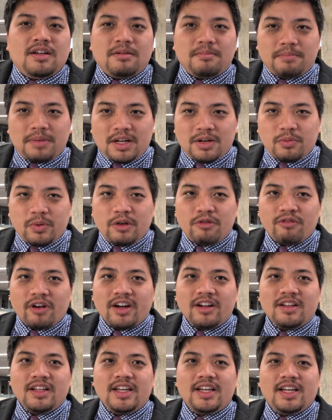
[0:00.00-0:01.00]
but we
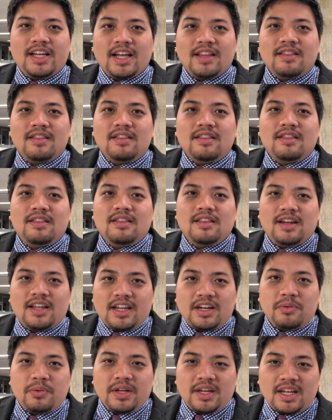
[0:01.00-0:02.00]
rarely get the
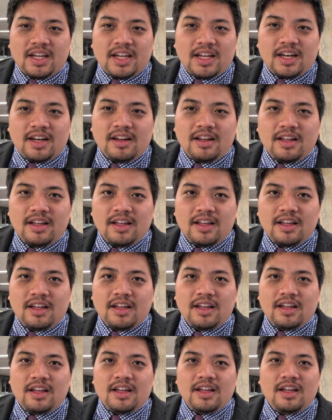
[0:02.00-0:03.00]
data we need
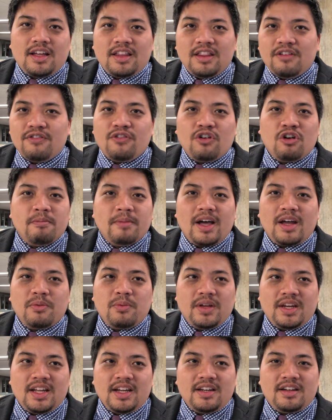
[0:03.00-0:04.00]
in the format
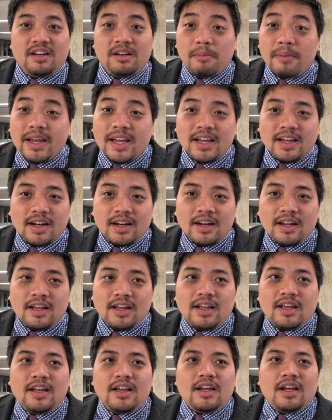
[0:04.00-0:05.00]
we need to be in
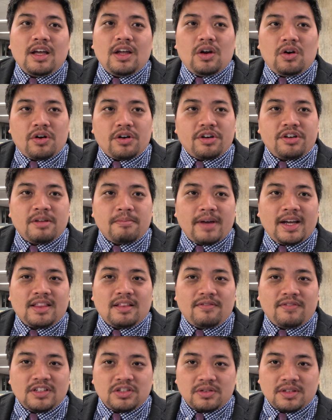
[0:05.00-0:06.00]
order to make
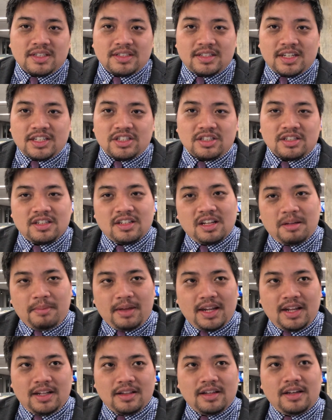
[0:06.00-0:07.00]
the visualization
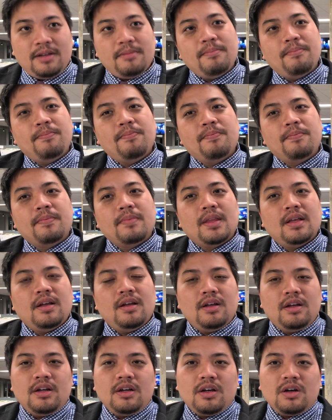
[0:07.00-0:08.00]
immediately.
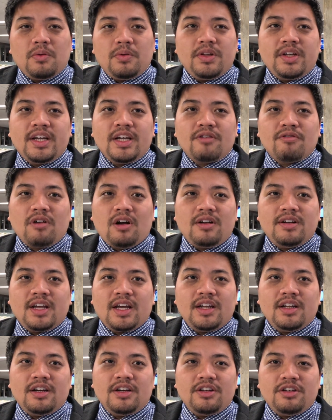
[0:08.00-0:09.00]
When you get raw
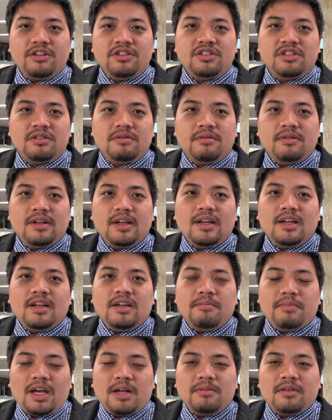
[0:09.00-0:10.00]
data, you should
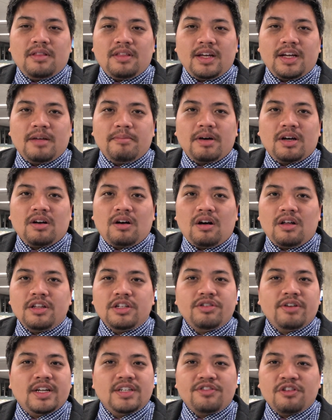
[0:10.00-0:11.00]
be able to think about all the
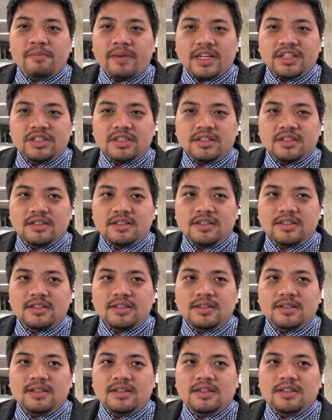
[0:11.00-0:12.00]
transformations,
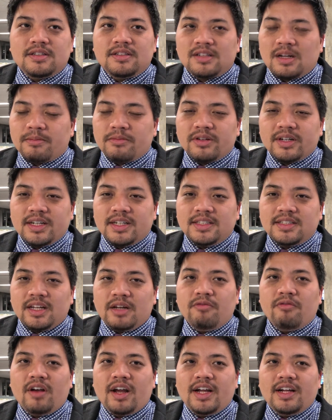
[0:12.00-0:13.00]
summaries,
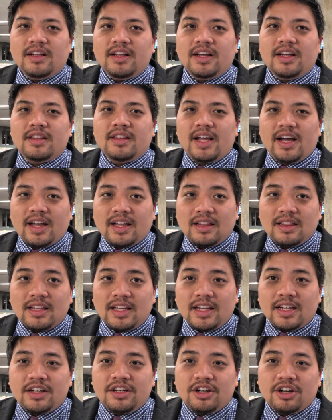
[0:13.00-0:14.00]
and wrangling that can
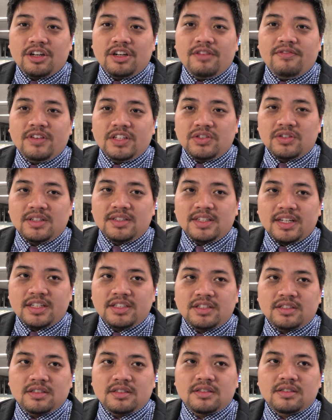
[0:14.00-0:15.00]
lead to good
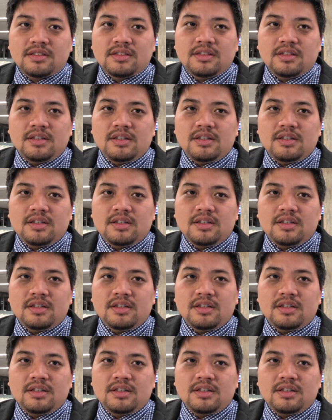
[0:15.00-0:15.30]
visualizations.